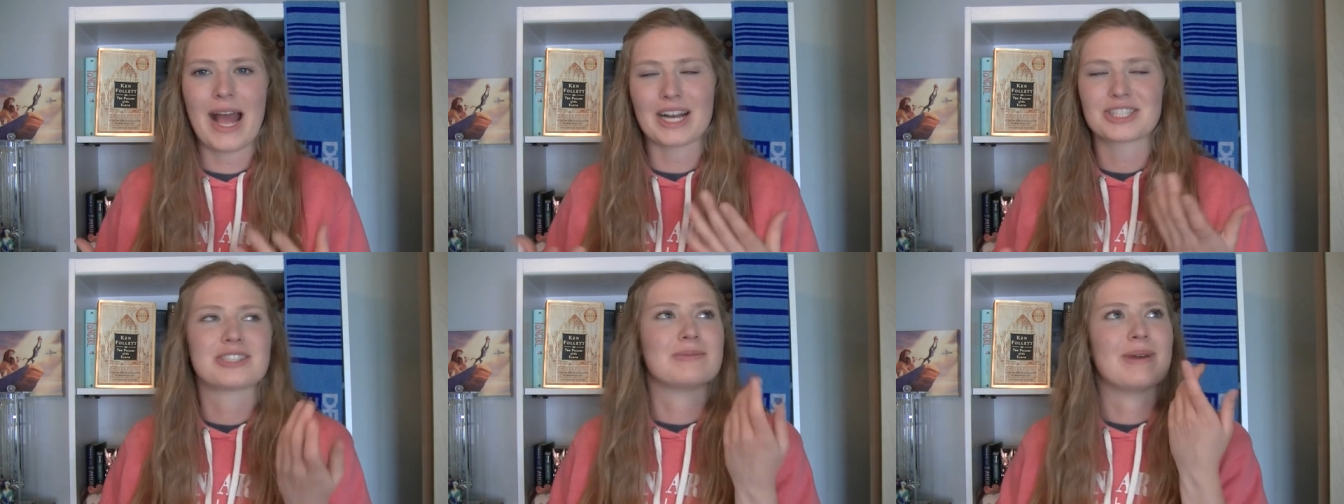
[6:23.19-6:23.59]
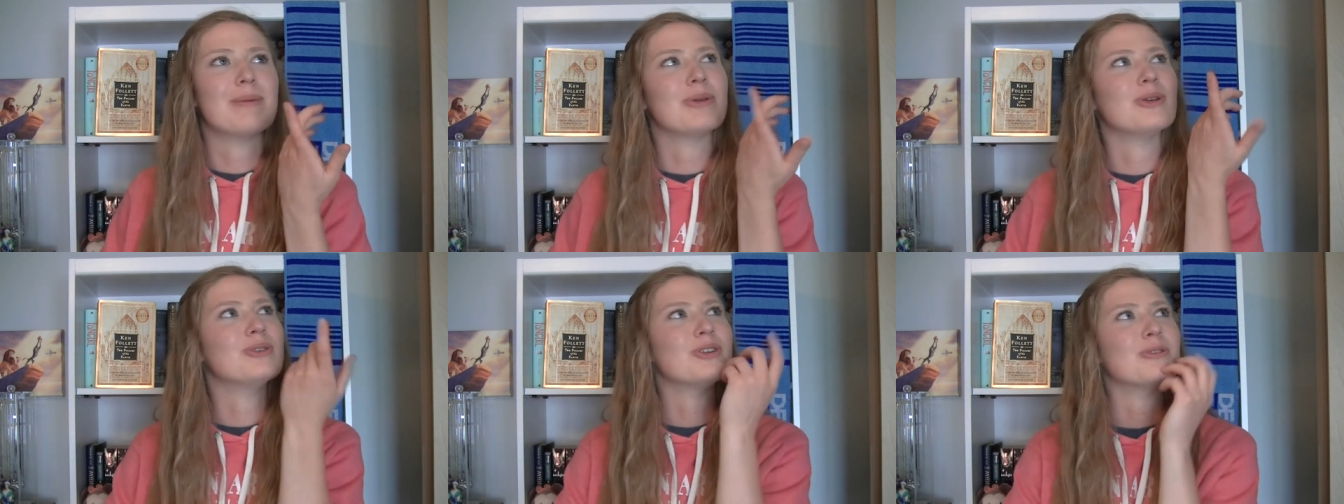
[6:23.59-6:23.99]
Actually,
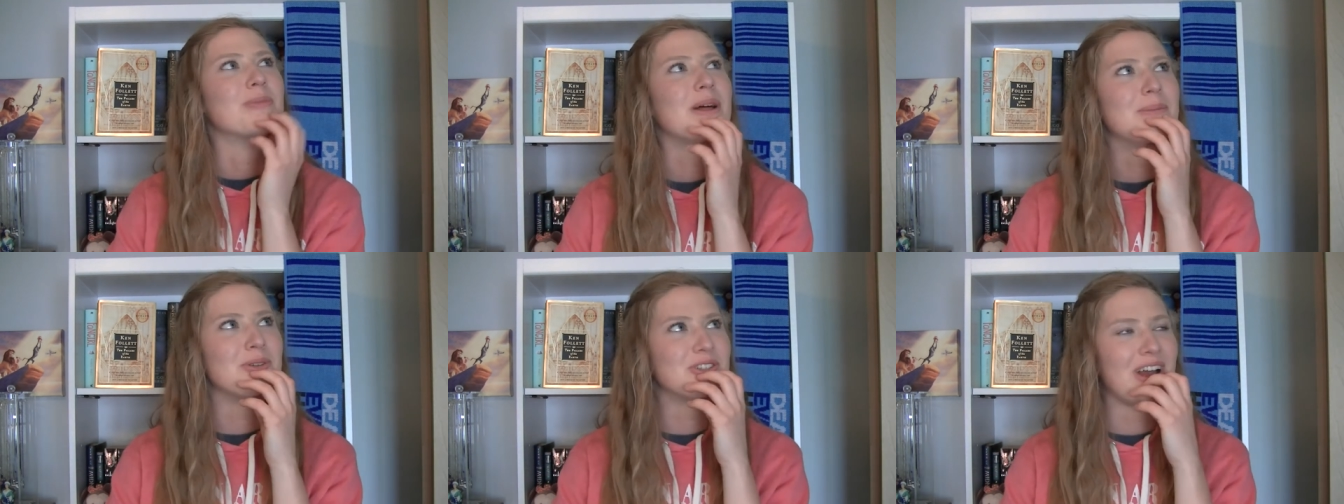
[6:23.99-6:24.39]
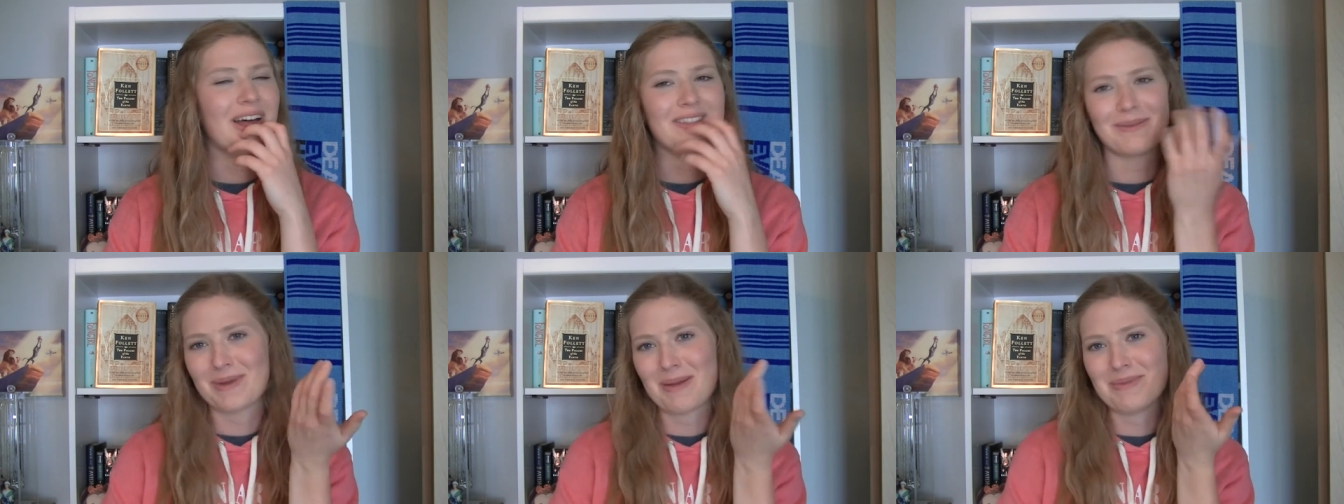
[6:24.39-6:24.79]
maybe you do blame the
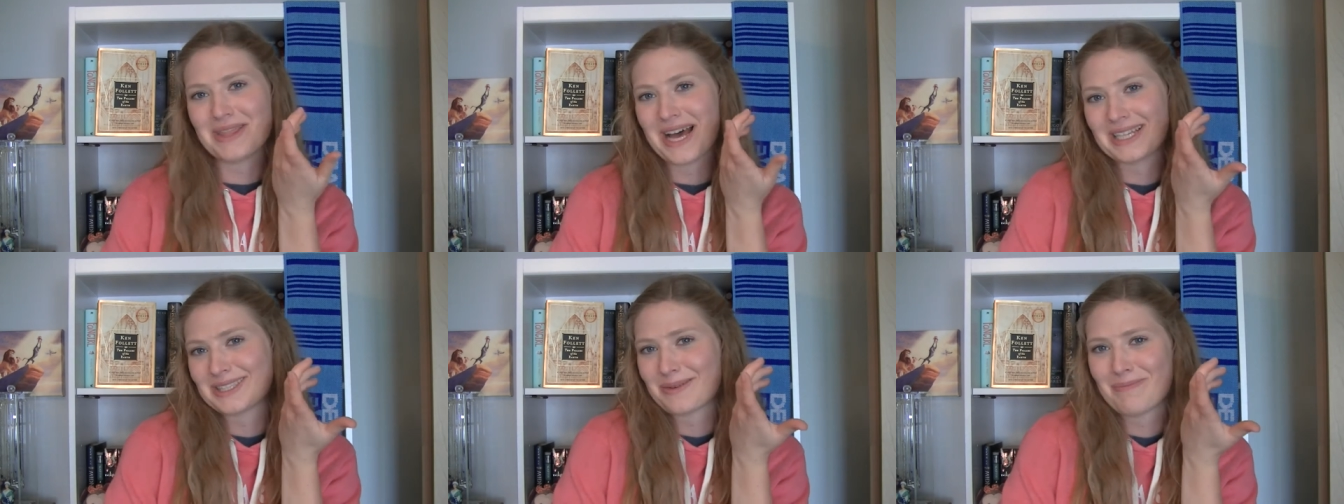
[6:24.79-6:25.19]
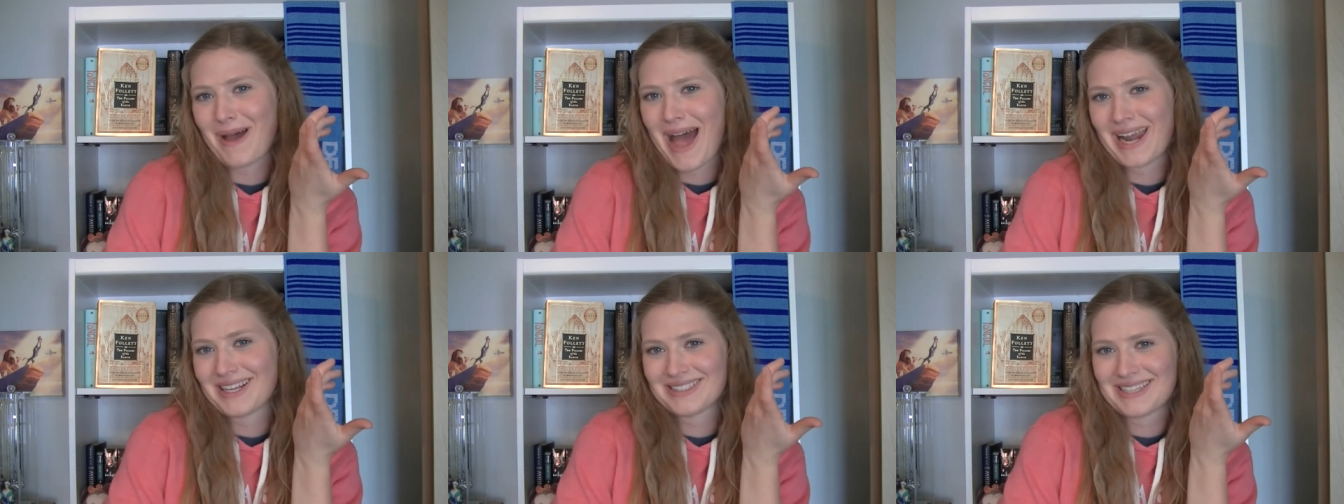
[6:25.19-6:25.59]
child, then maybe that's a
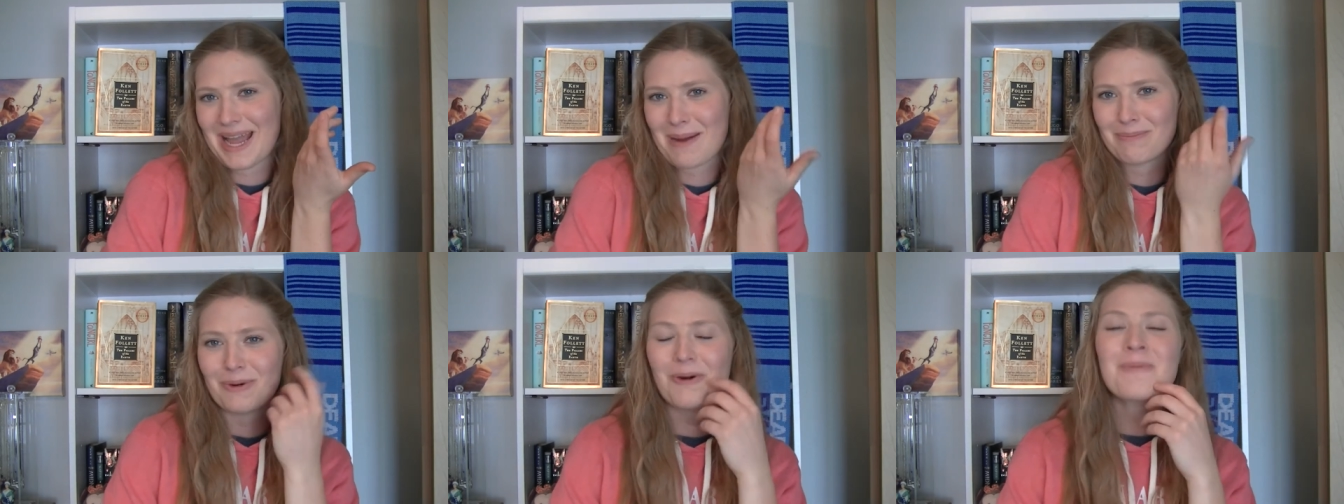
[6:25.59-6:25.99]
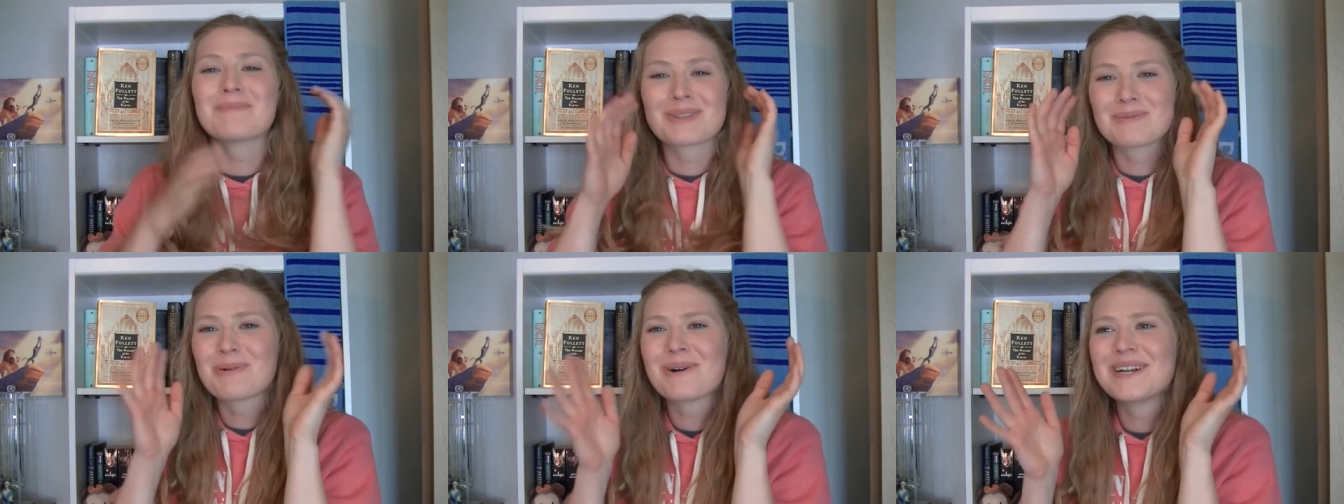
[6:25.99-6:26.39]
bad example.
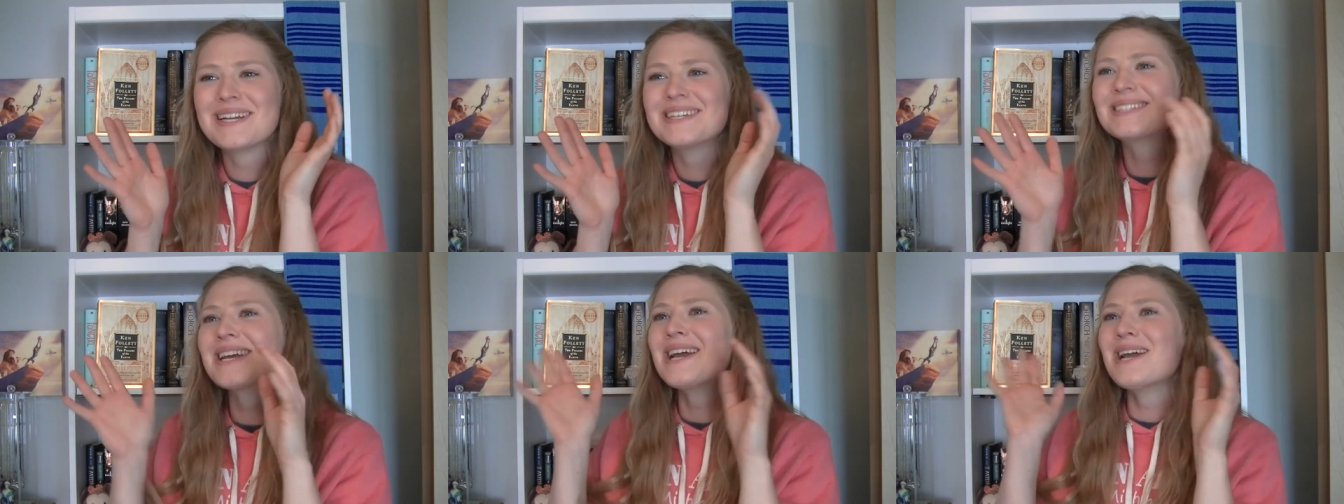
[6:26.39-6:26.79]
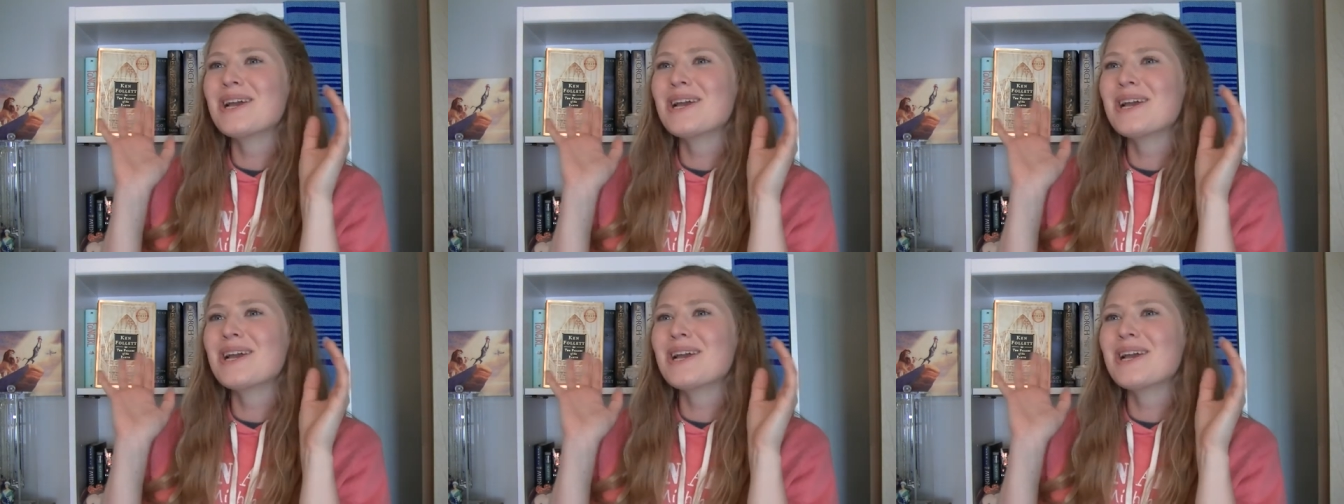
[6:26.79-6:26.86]
But the point is,